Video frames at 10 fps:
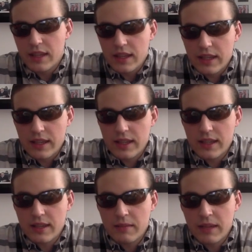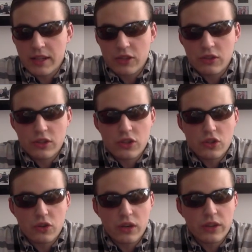He managed to
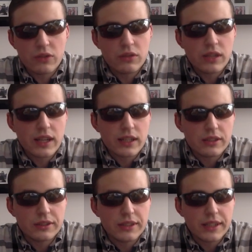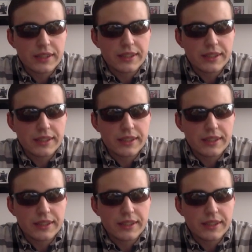destroy the Ukaku that,